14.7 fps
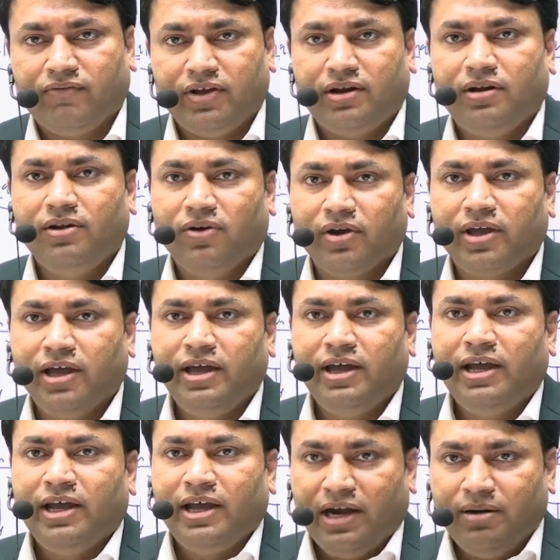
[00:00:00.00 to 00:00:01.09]
Okay,
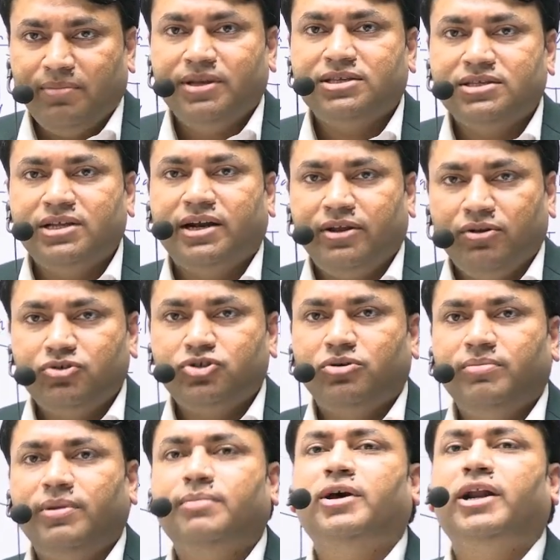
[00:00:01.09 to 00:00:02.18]
it means that you should
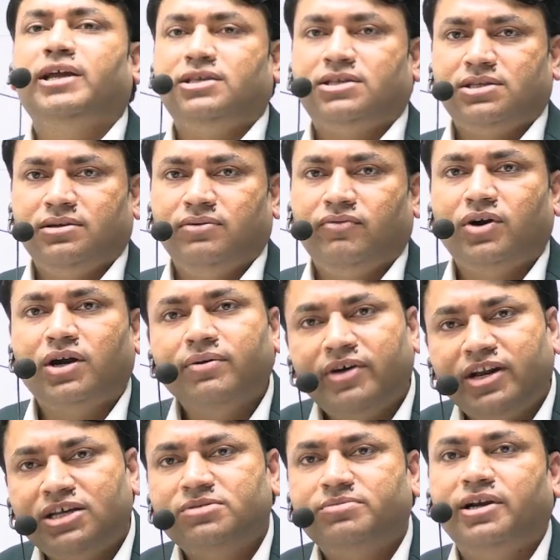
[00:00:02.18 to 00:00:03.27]
memorize whatever has
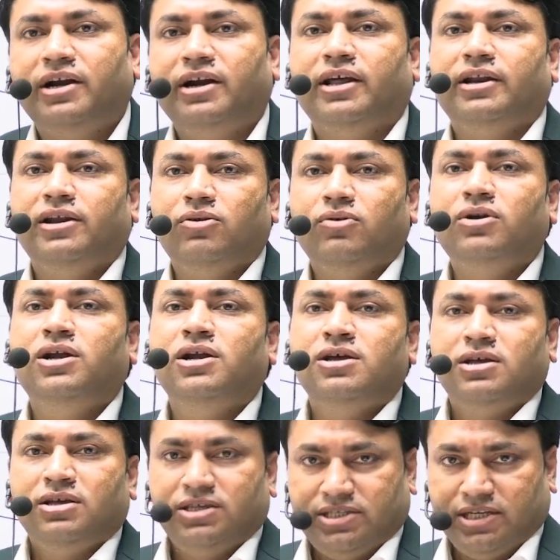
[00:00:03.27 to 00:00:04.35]
been written in your
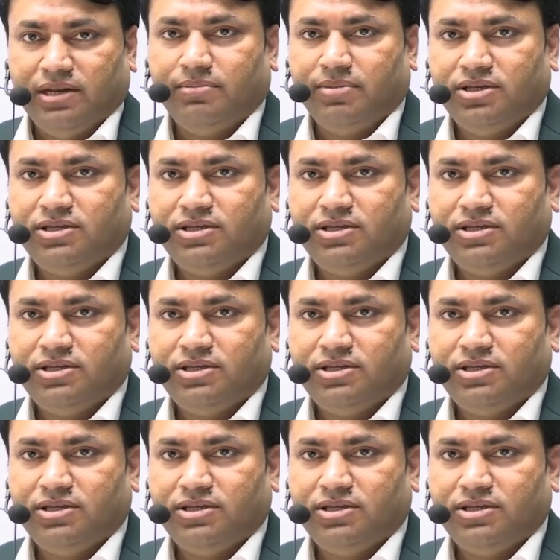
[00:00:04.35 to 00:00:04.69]
syllabus.